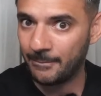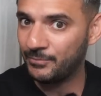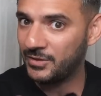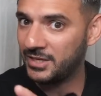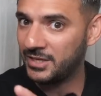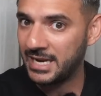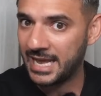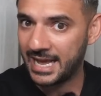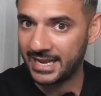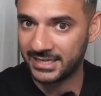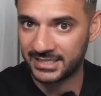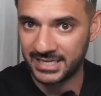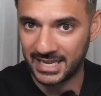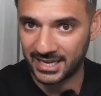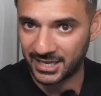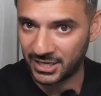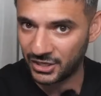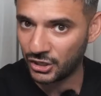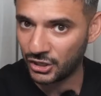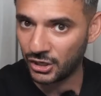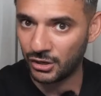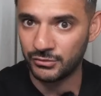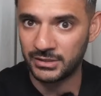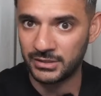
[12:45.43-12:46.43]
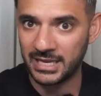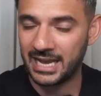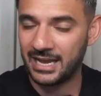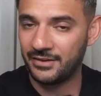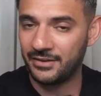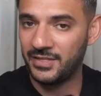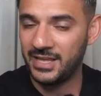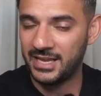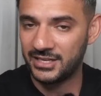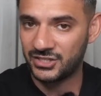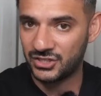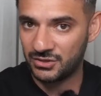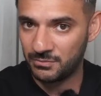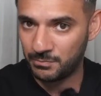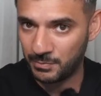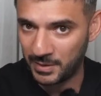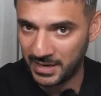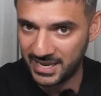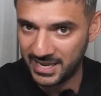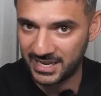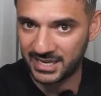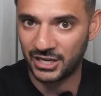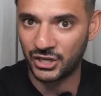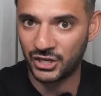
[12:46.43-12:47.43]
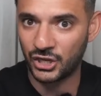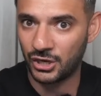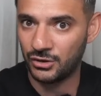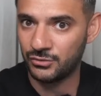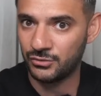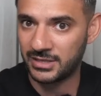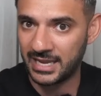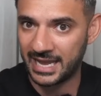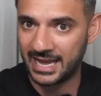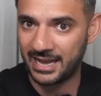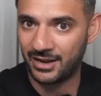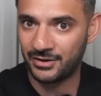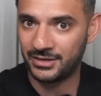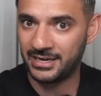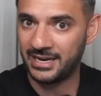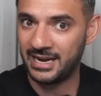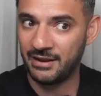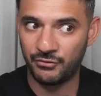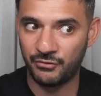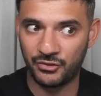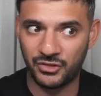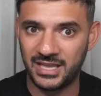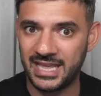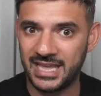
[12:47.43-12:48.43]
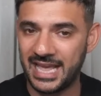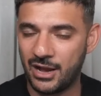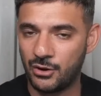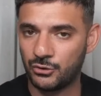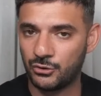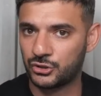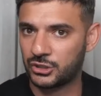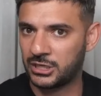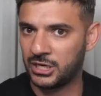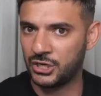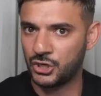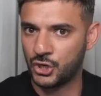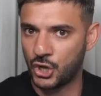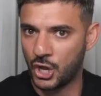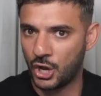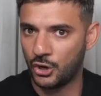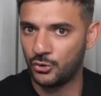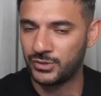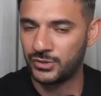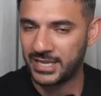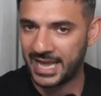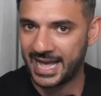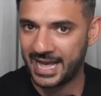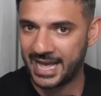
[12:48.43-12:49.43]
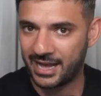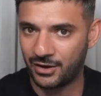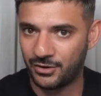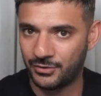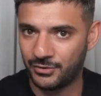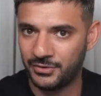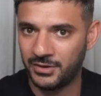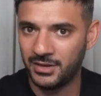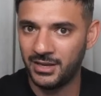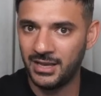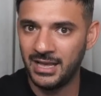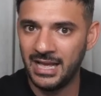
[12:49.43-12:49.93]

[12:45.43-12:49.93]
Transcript: the NASDAQ can go down, the S&P can go down, and everything else can go down,